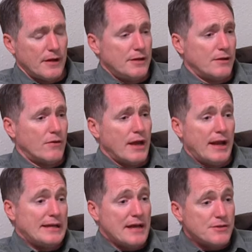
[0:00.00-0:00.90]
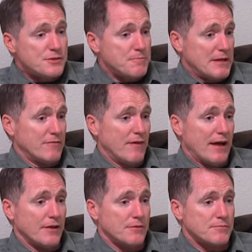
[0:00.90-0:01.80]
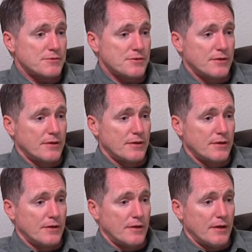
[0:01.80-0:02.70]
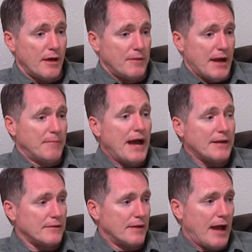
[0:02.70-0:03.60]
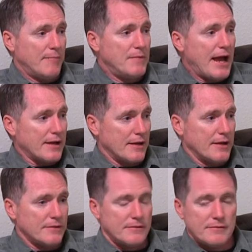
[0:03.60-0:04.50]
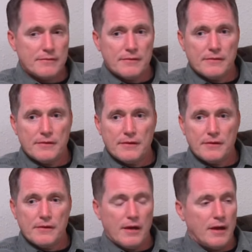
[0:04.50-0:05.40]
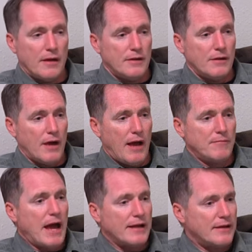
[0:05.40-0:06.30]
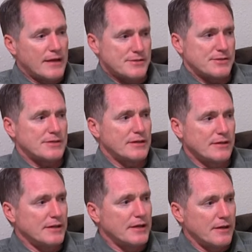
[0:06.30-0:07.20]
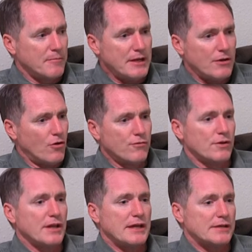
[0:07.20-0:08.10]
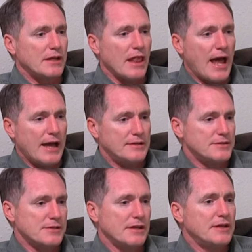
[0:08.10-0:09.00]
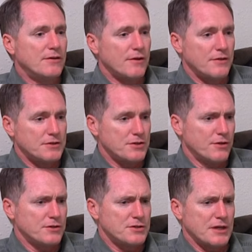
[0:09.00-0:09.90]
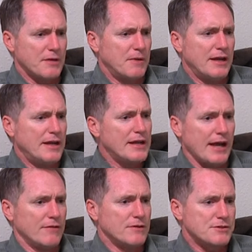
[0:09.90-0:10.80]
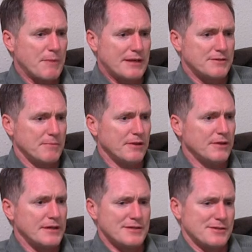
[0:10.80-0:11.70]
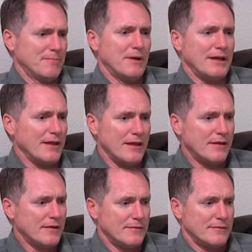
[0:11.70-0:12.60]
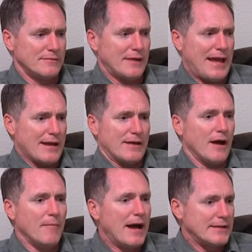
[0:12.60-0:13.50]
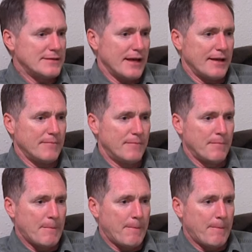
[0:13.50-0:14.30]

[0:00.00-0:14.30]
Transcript: And you know, and it does speak volumes. I mean, I'm not I'm not going to you I'm not necessarily going to be overly inclined as a leader in the church to commit any kind of responsibility to somebody that can't come on time.